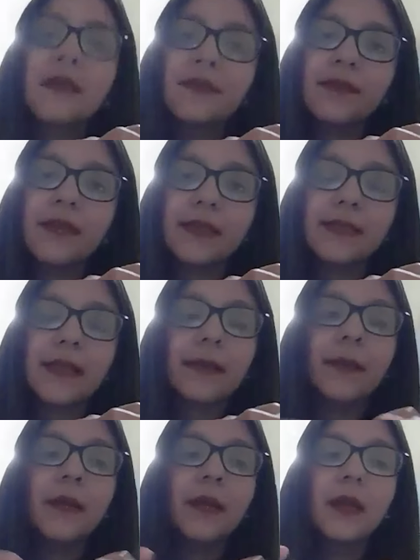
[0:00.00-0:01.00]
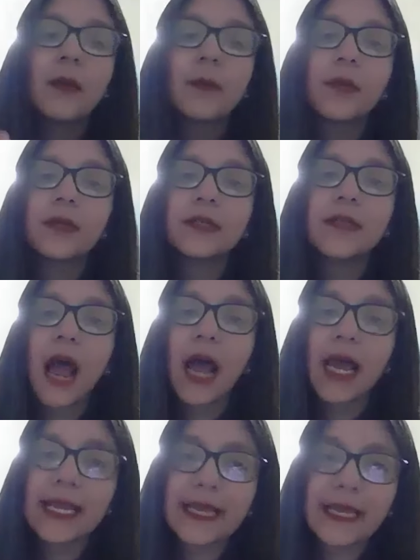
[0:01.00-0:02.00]
give the exam because
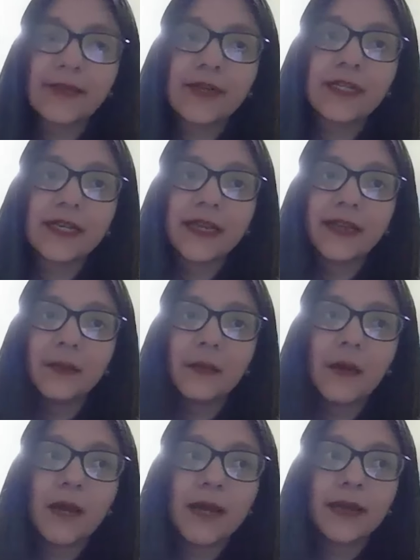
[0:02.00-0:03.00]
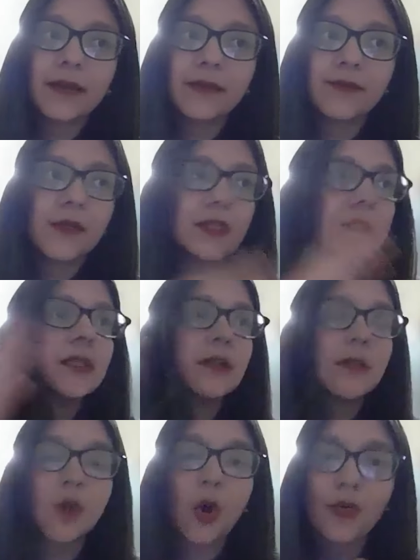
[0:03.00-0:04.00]
I gave it in my first
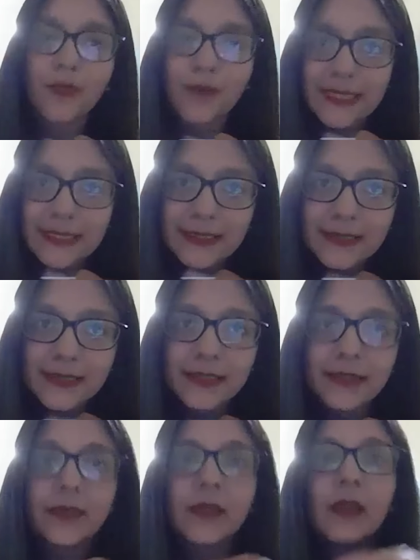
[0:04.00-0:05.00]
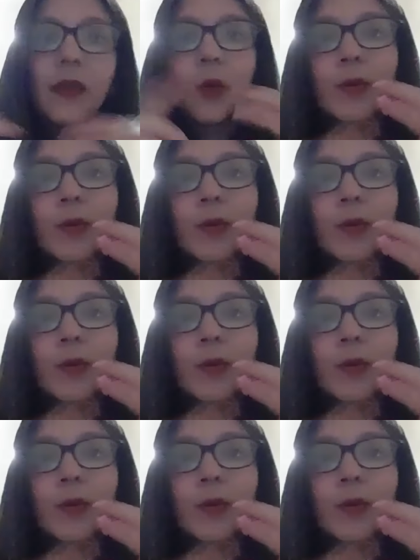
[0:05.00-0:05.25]
year of residency,